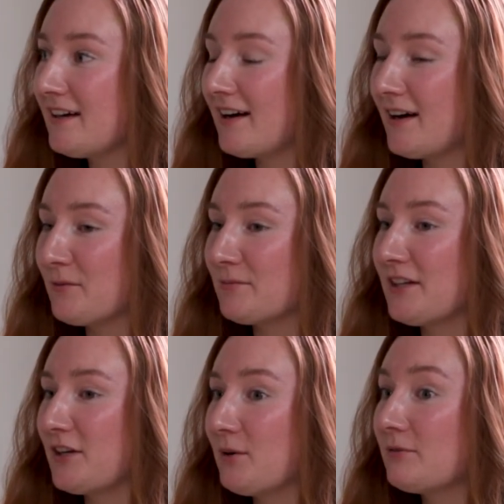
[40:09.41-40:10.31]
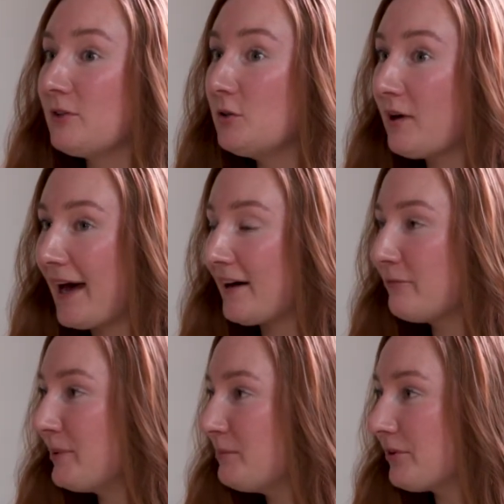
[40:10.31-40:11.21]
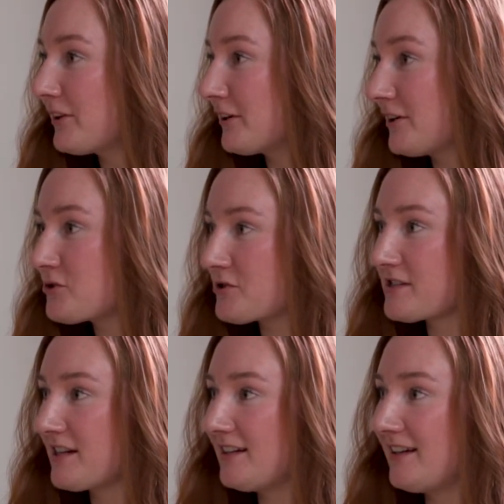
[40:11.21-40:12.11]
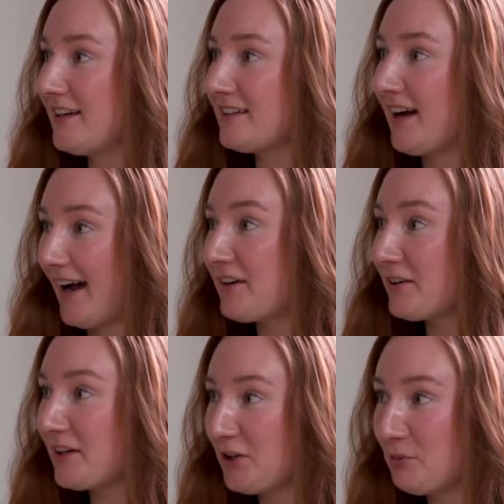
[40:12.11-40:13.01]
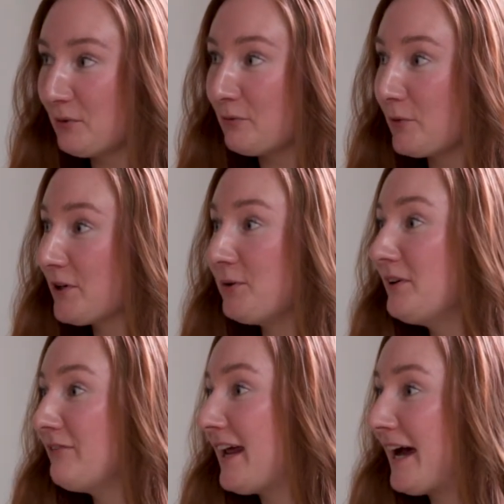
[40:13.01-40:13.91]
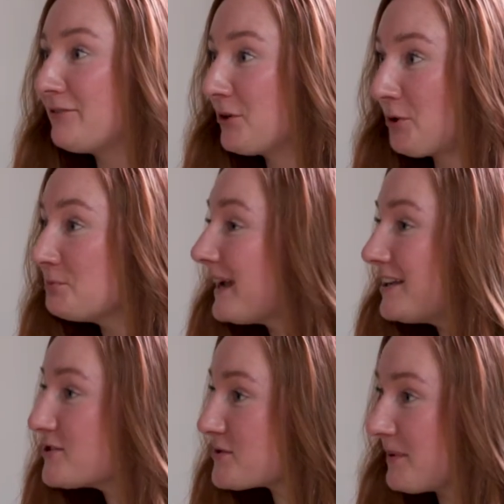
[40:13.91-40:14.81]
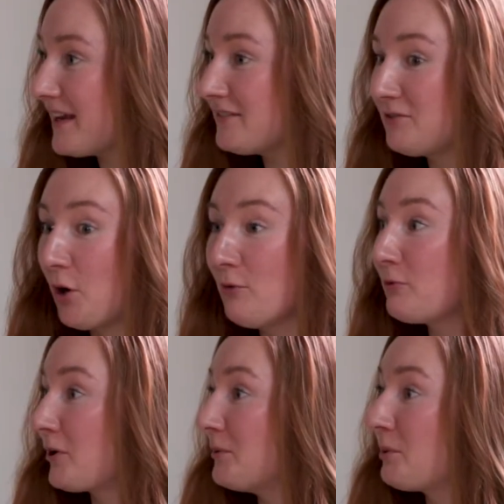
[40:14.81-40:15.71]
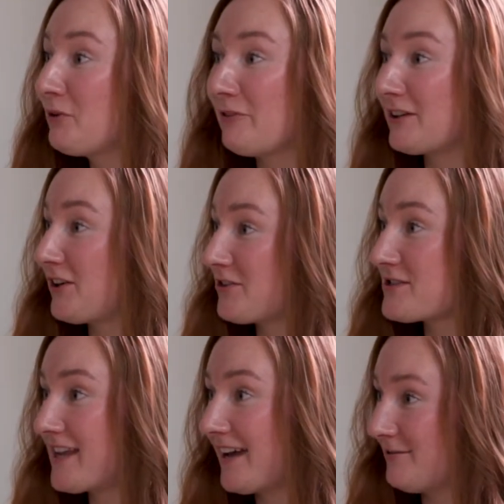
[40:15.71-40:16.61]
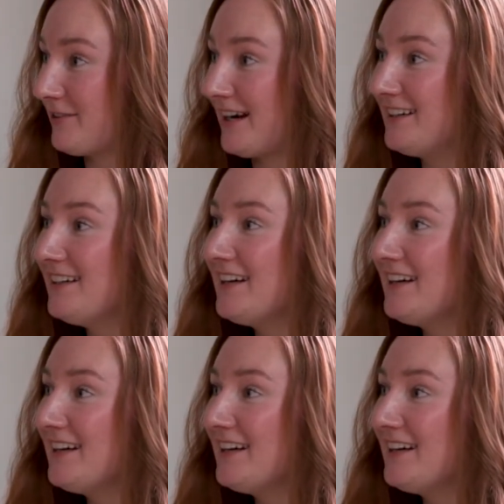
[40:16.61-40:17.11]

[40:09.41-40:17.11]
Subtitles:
If you have people that are interested in hiring you before you even have your own pages made, go for it. Perfect. You're set, right?